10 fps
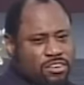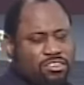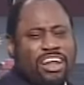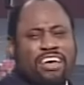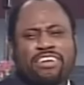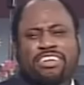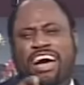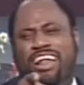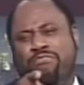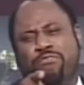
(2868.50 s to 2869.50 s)
to live in
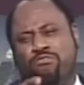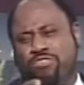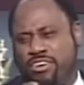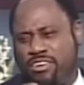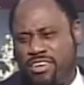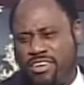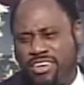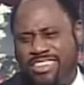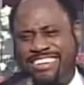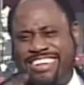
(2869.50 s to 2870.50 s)
California,
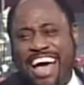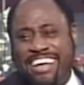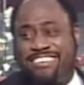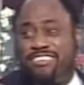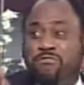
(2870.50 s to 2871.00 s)
the tax is